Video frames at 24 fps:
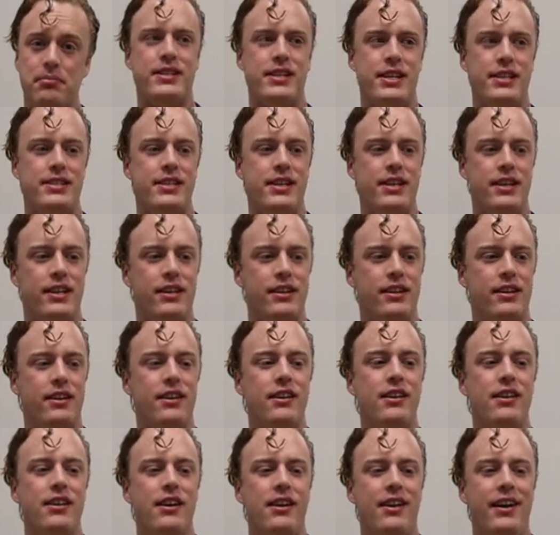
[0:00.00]
As I sit
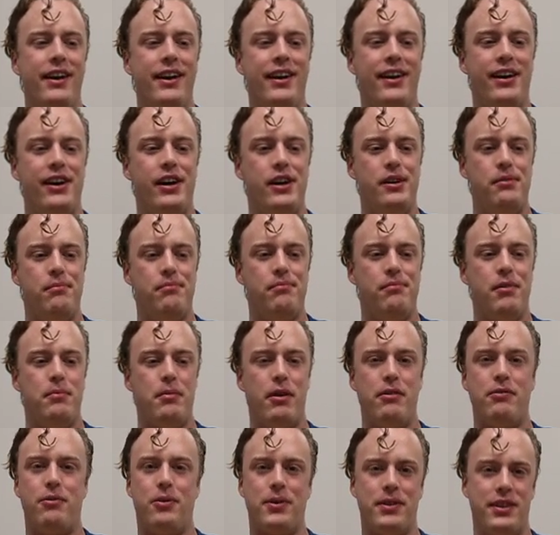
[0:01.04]
here in
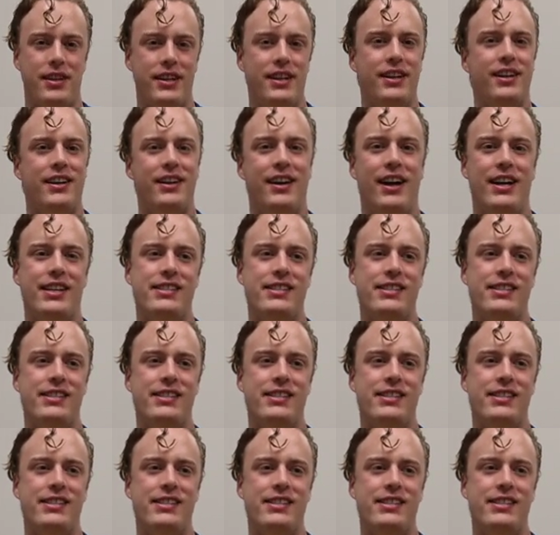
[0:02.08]
my 4th year,